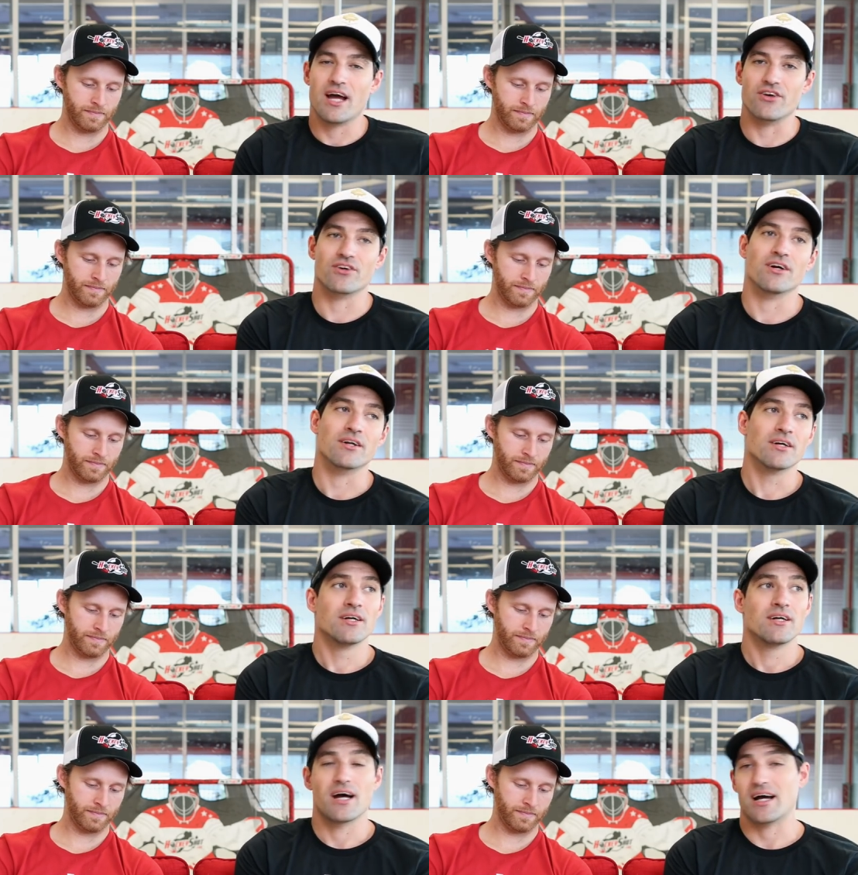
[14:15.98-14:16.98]
Speaker 1: and you're good.
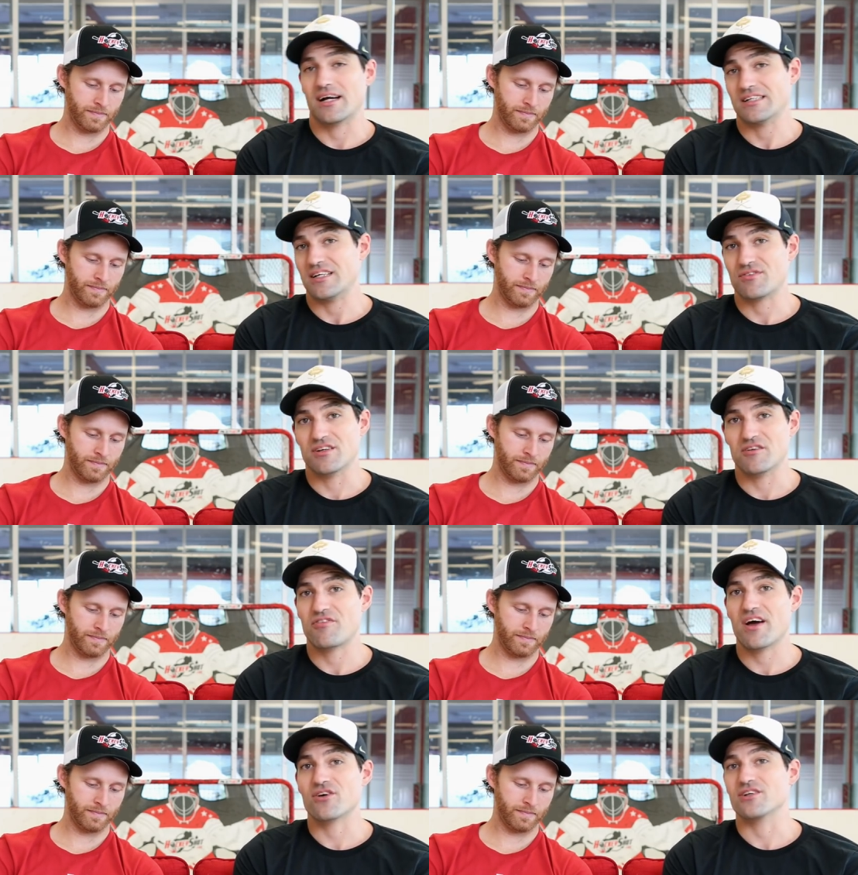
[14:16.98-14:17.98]
Uh, if the
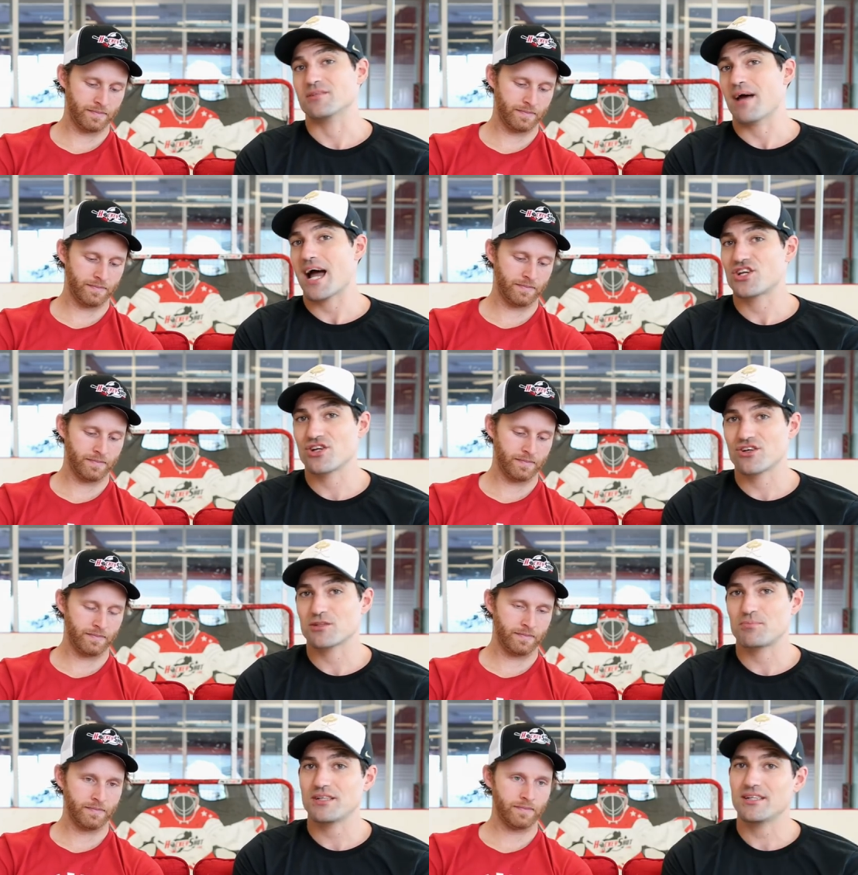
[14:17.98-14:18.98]
defender is matching your
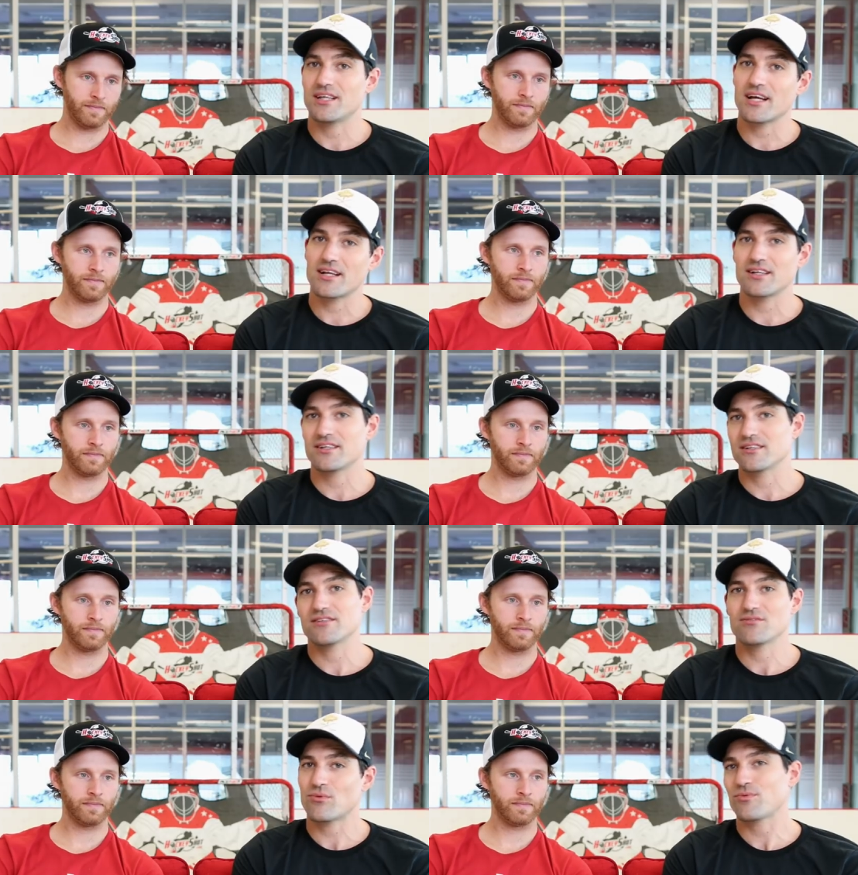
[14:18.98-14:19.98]
speed,
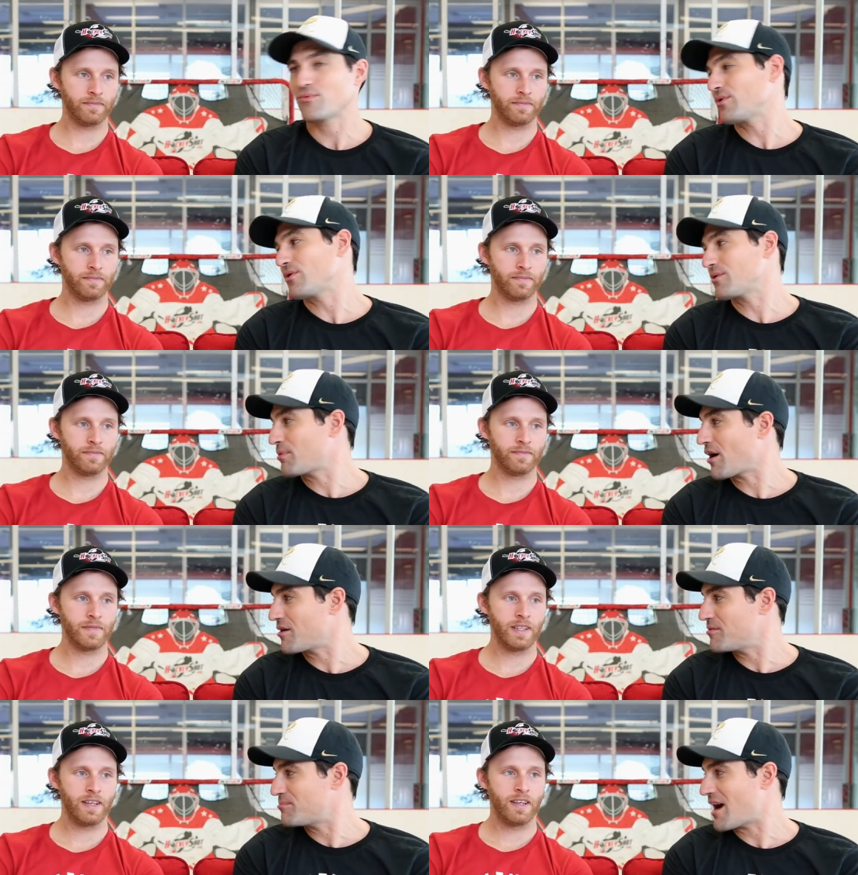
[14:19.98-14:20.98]
then we'll go to
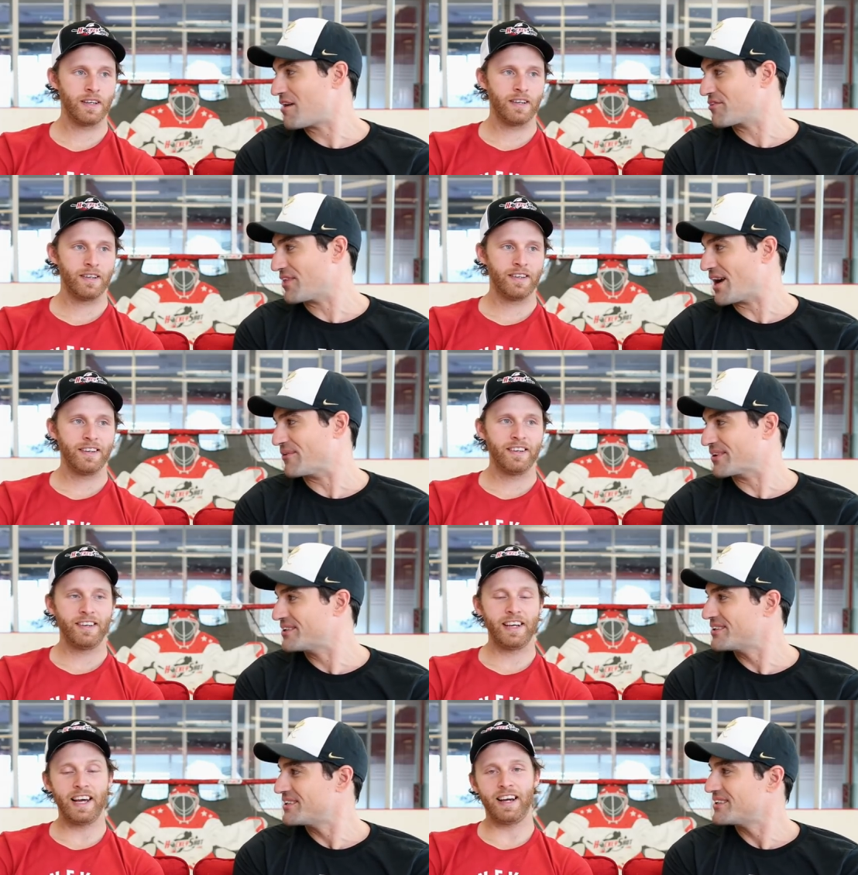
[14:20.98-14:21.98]
Pav for that one.
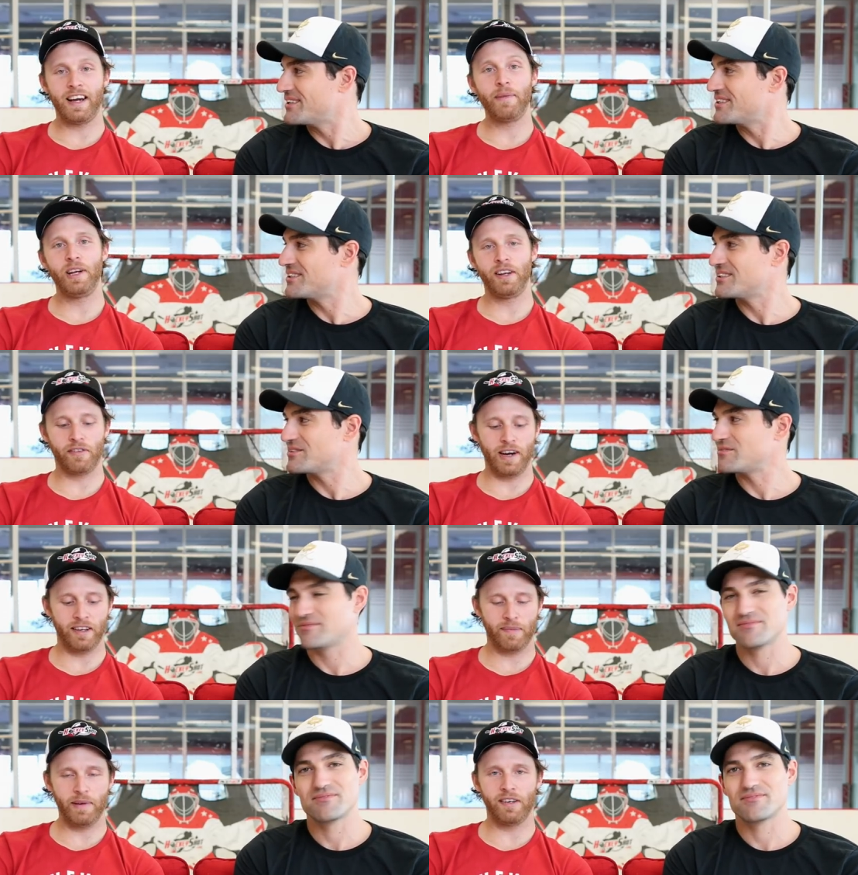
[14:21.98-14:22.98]
Speaker 2: Yeah, I mean, he's
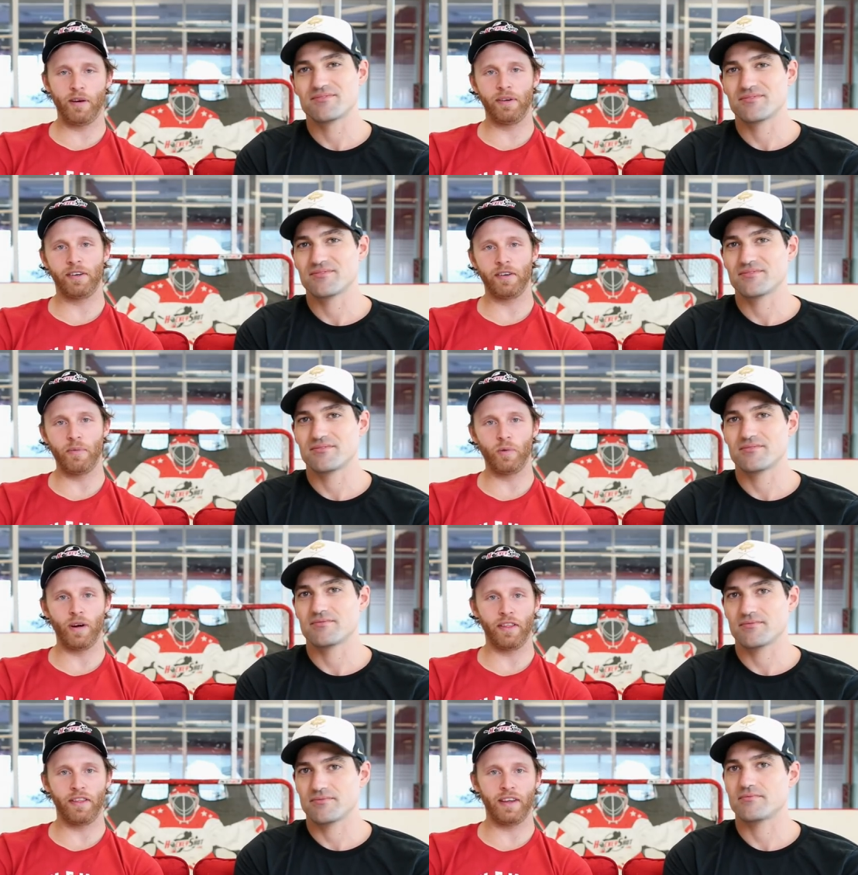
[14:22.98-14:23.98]
right. Speed's always your number
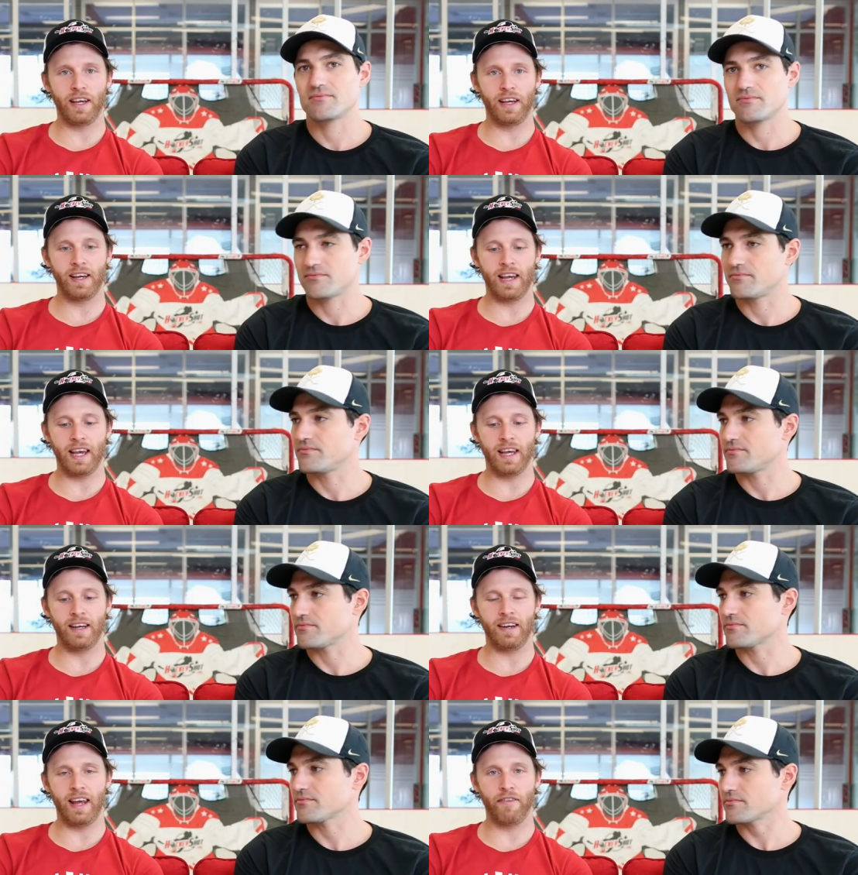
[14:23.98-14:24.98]
one thing,
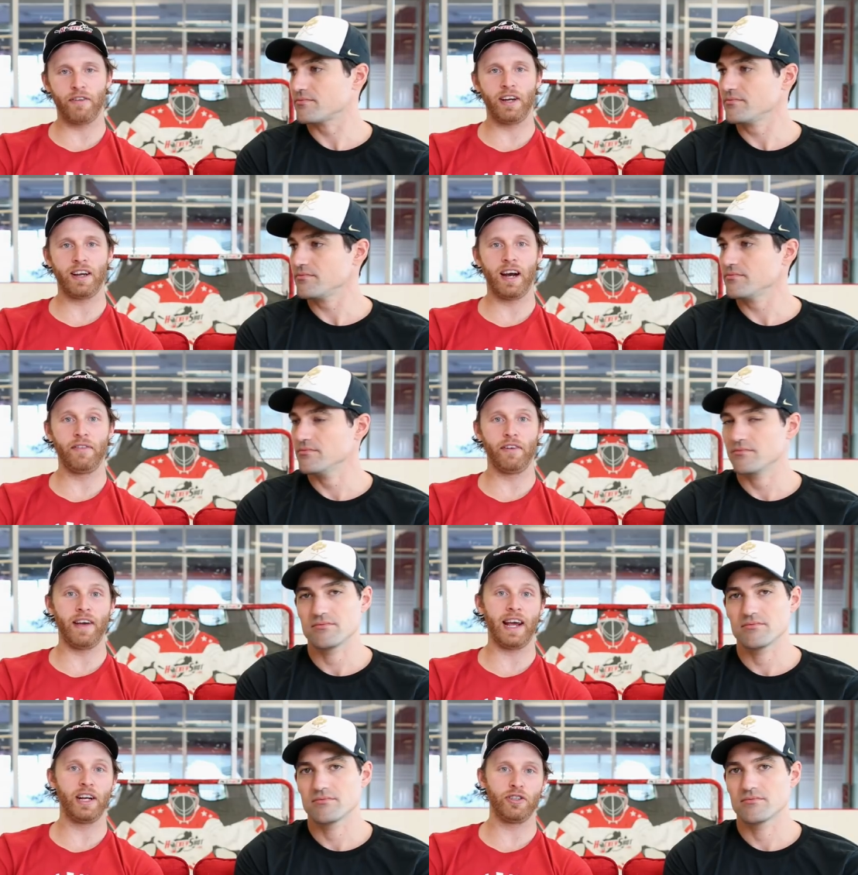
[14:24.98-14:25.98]
and every kind of
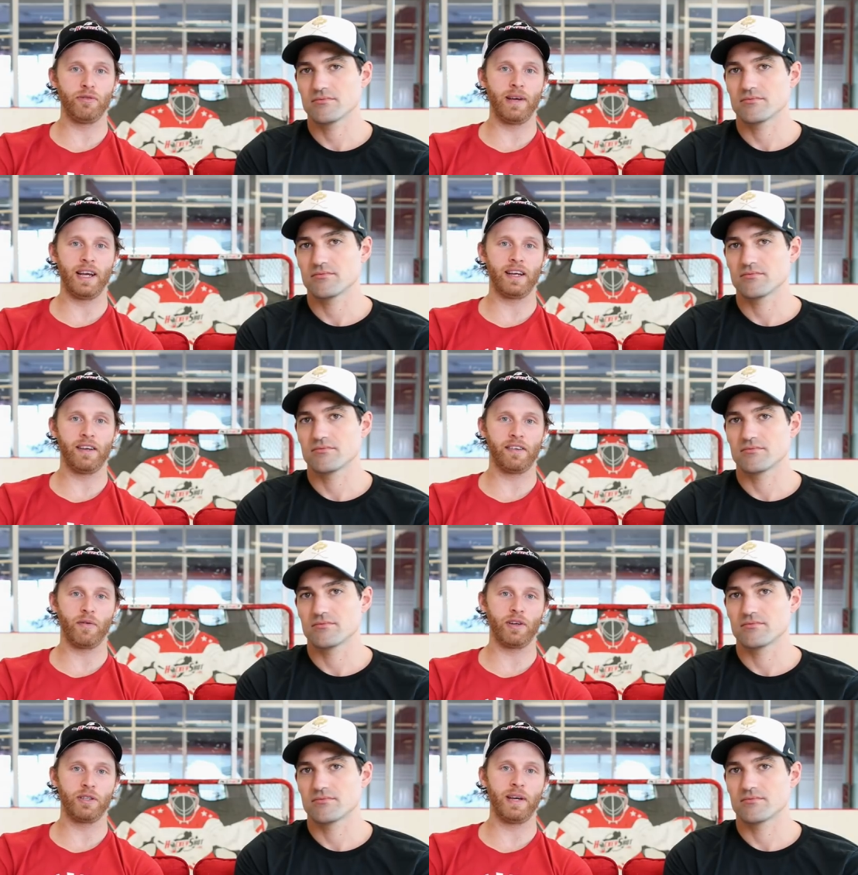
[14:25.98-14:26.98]
advantage you make is
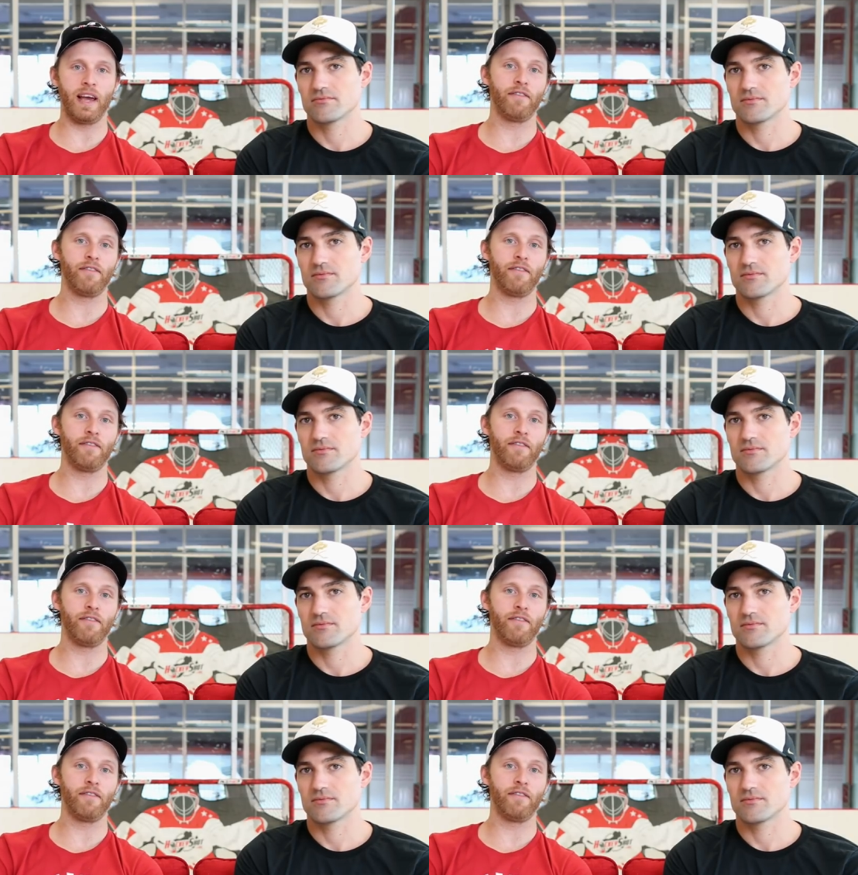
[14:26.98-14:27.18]
going to be